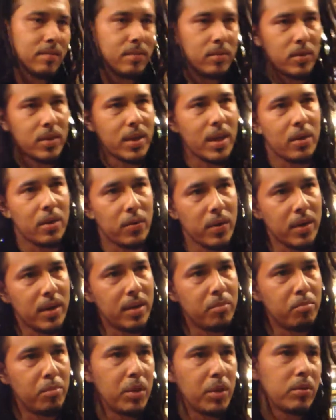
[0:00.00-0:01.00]
to decorate
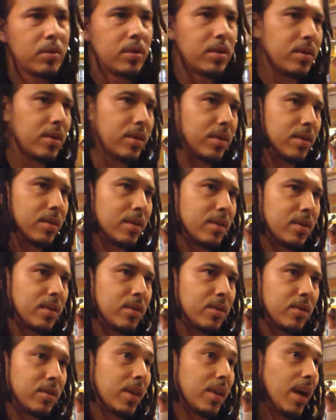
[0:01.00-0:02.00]
their buildings.
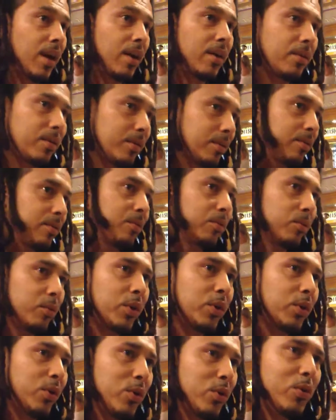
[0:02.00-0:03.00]
So now
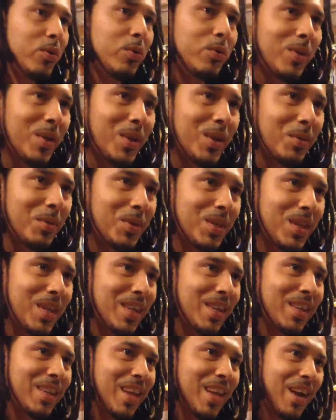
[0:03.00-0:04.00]
we're cool, you know what I'm
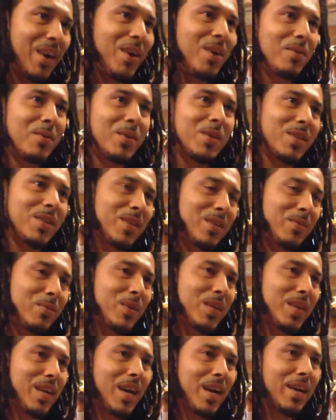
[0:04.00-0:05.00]
saying? Now all of a sudden
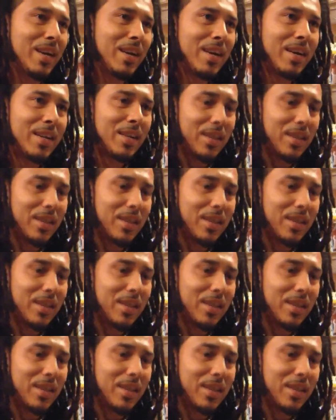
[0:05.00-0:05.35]
we're not.